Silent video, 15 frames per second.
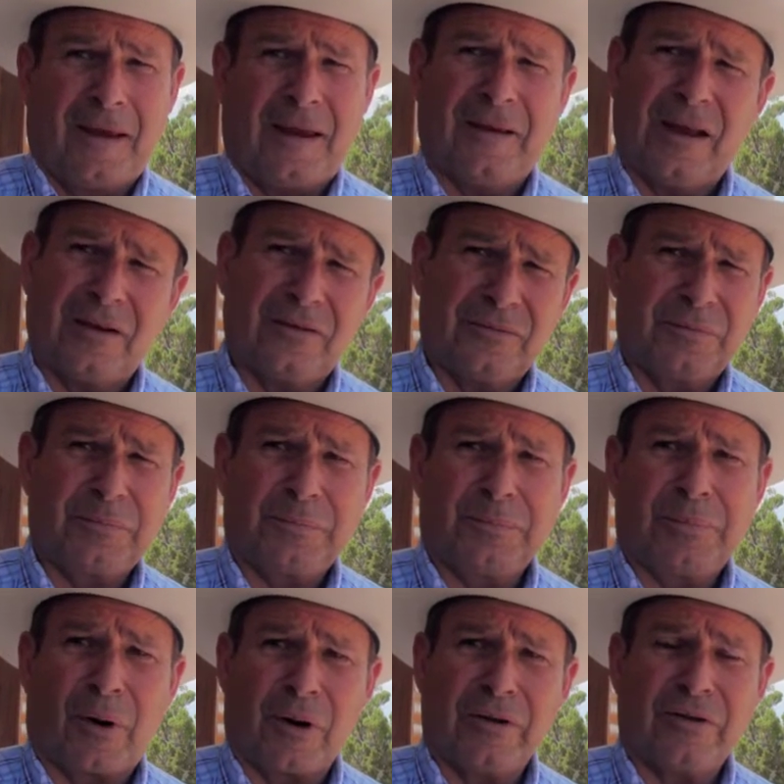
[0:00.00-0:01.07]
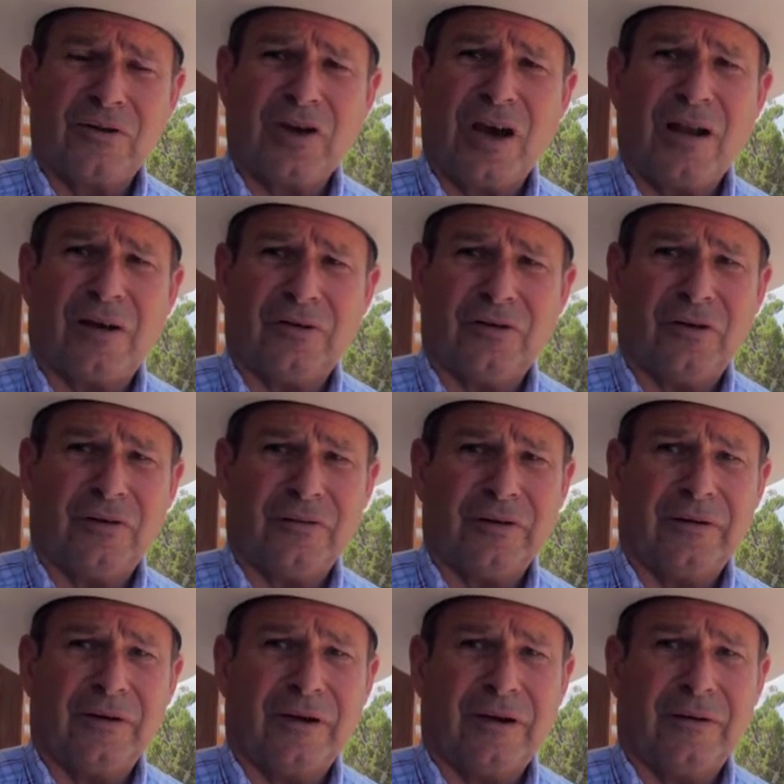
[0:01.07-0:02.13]
And that's part of the challenge of
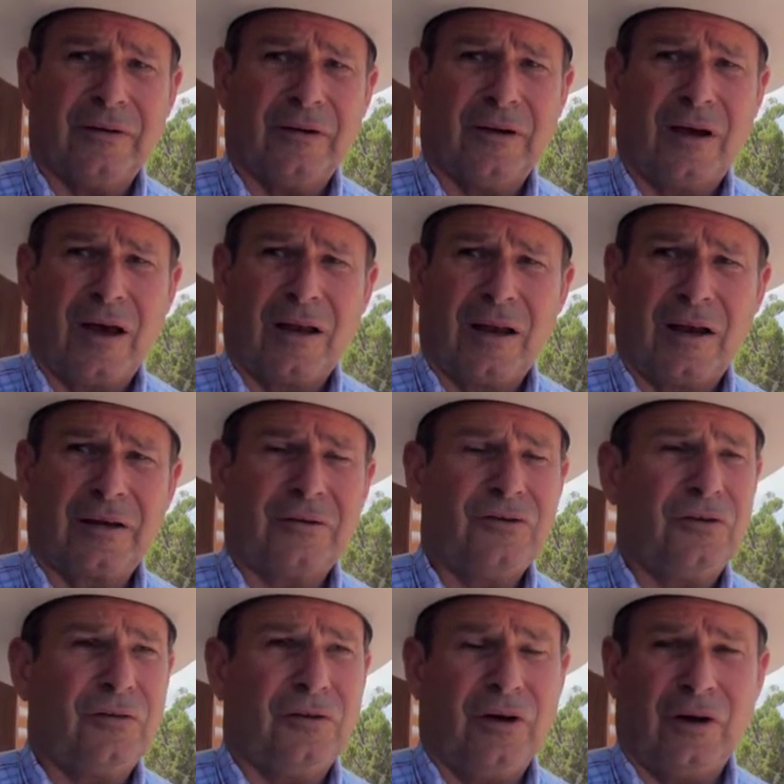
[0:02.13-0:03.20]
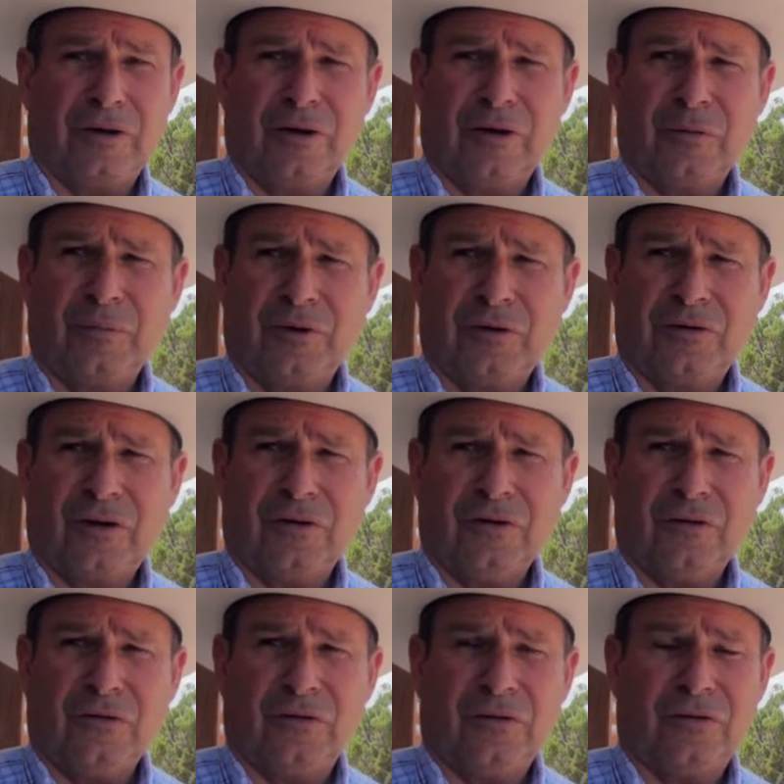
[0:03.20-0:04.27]
it. And I like shooting air gun because I
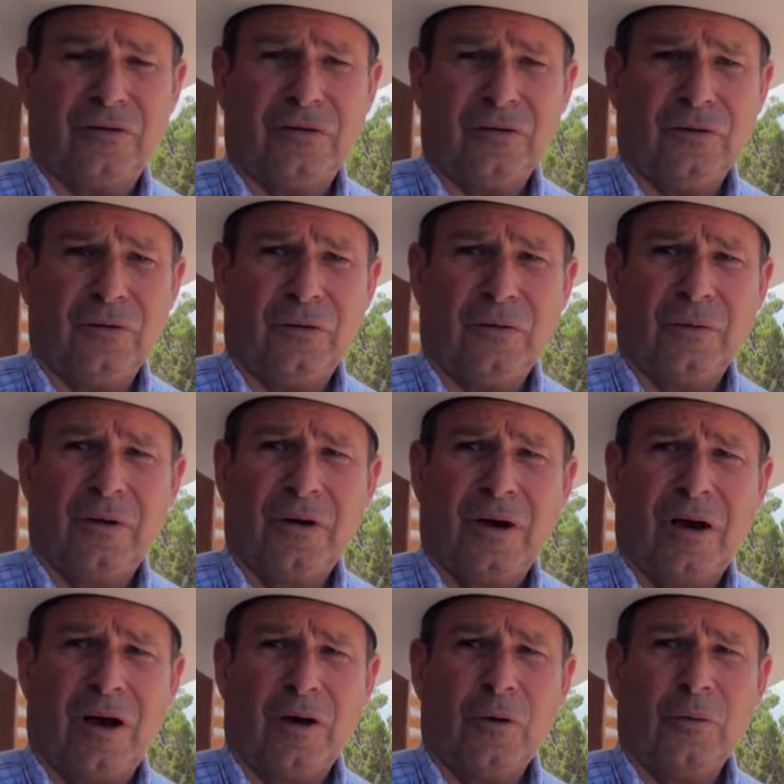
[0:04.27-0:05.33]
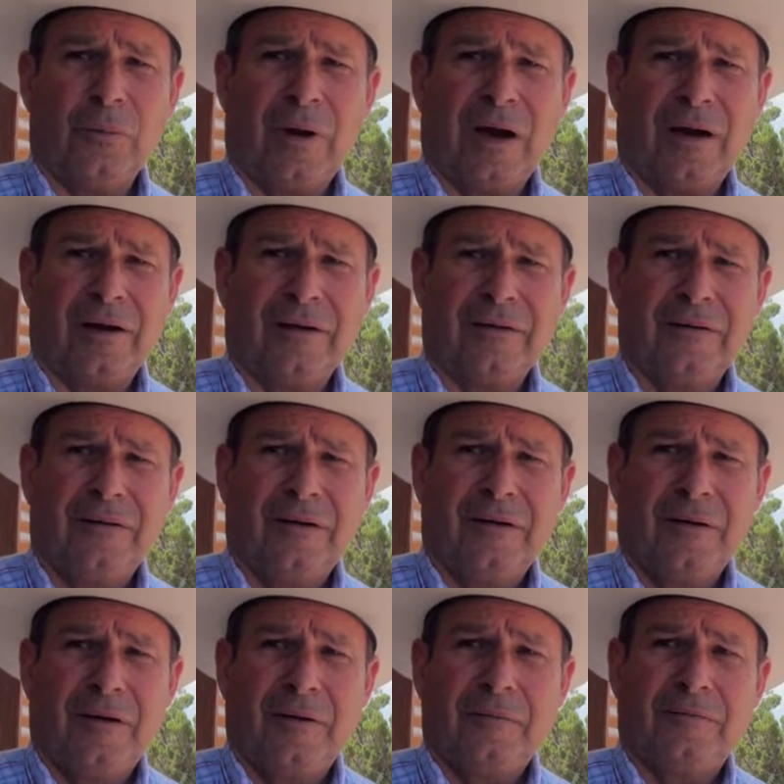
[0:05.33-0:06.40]
use it to hone my
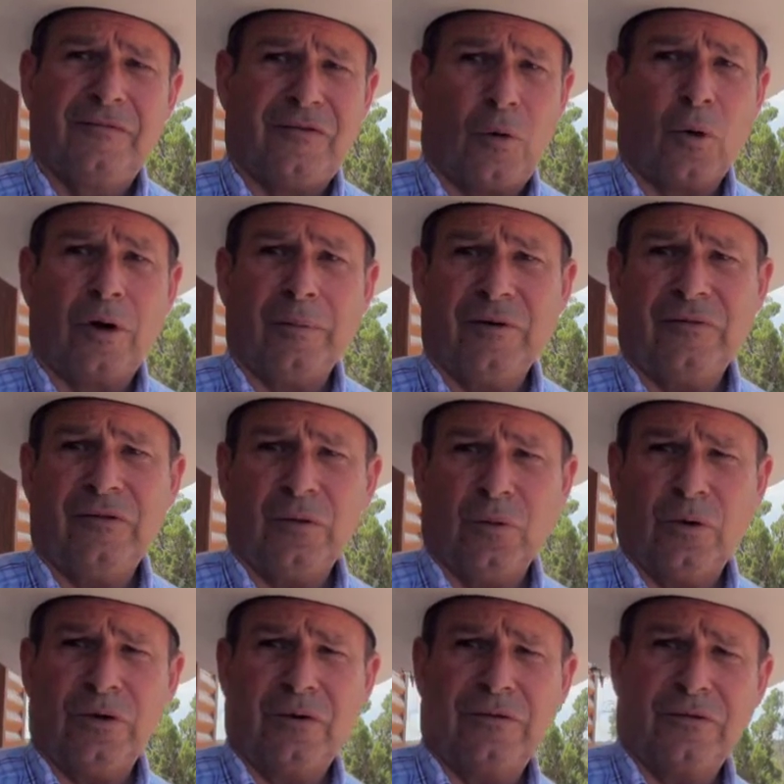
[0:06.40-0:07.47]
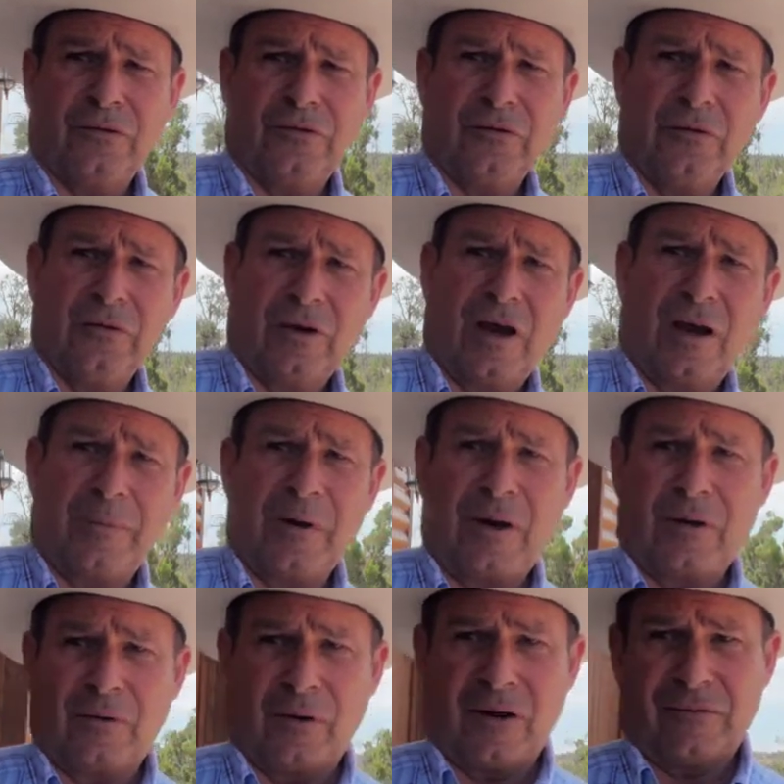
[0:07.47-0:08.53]
form, if you will, for shooting the
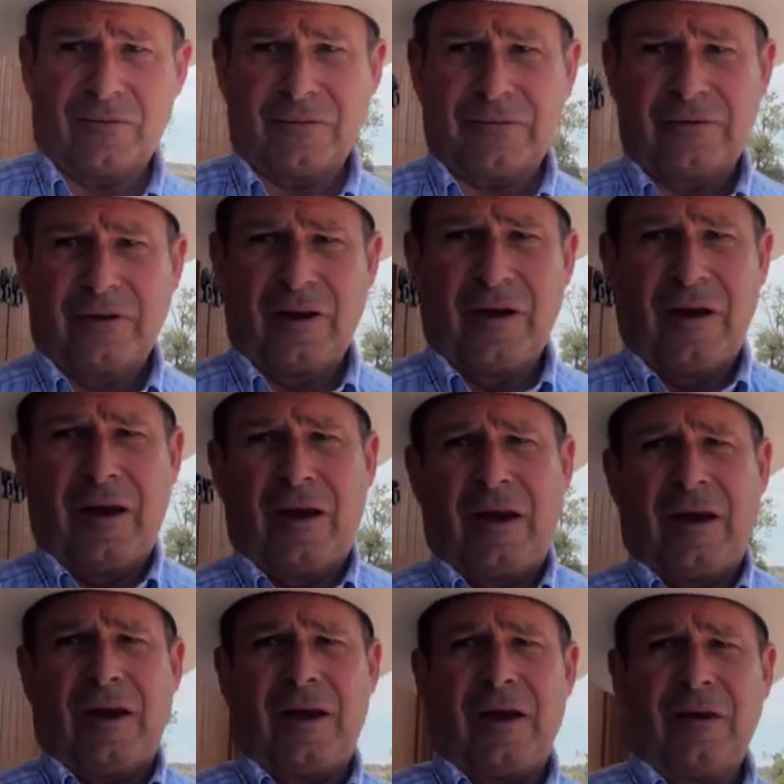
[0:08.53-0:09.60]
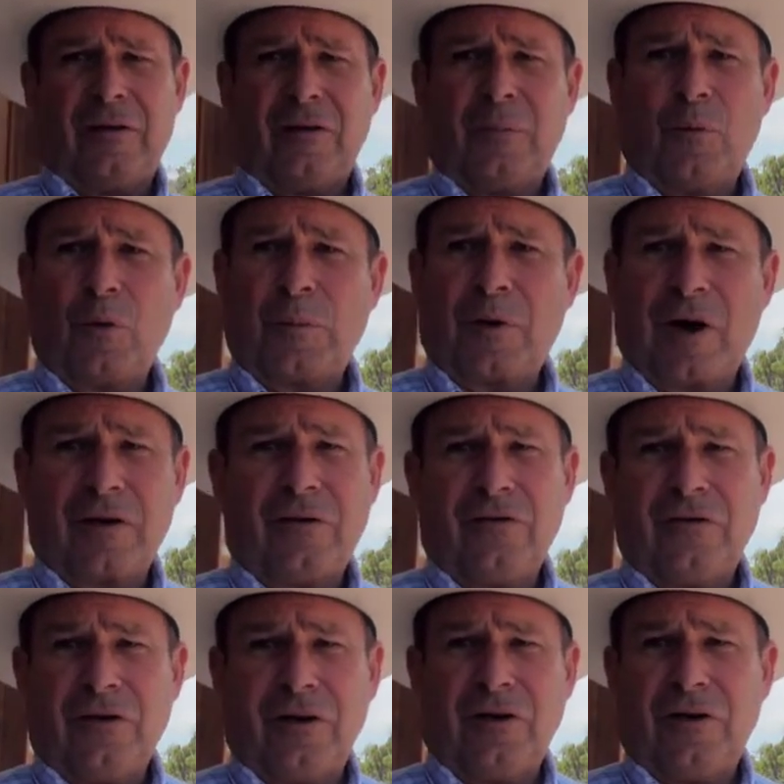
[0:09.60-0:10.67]
high-powered rifles. And the more practice
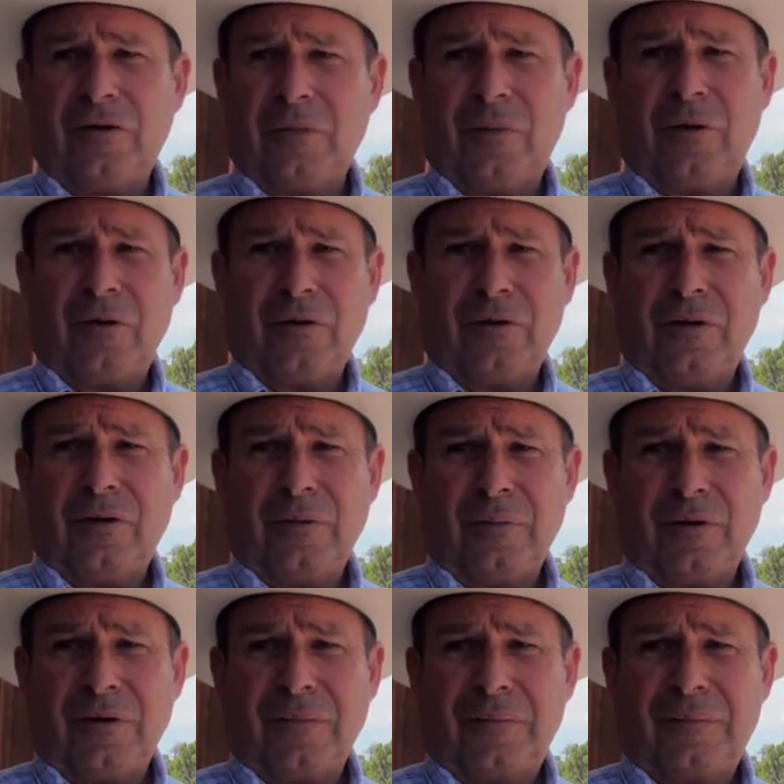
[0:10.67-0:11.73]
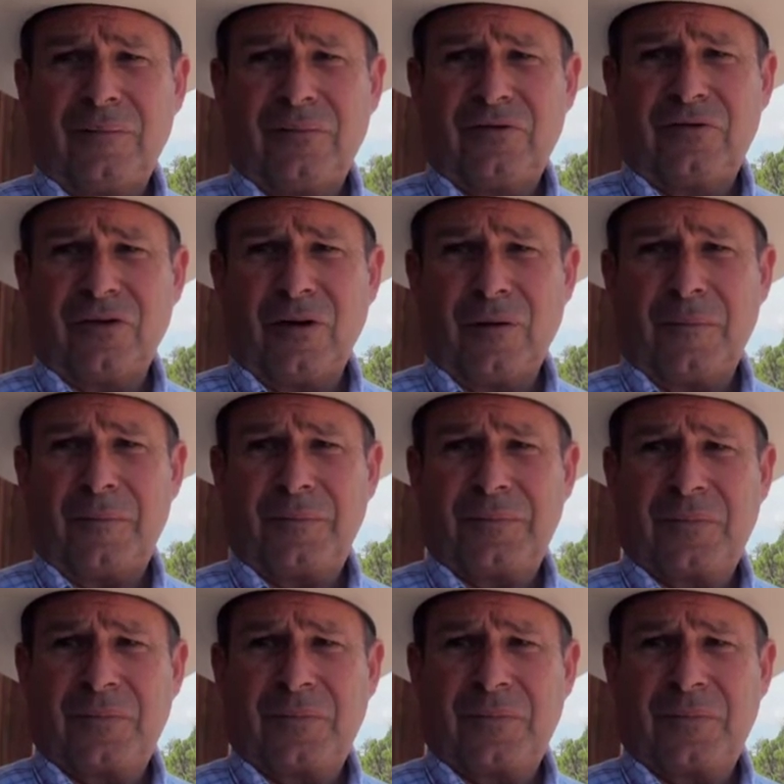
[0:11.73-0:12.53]
you get in, the better you're going to be. So,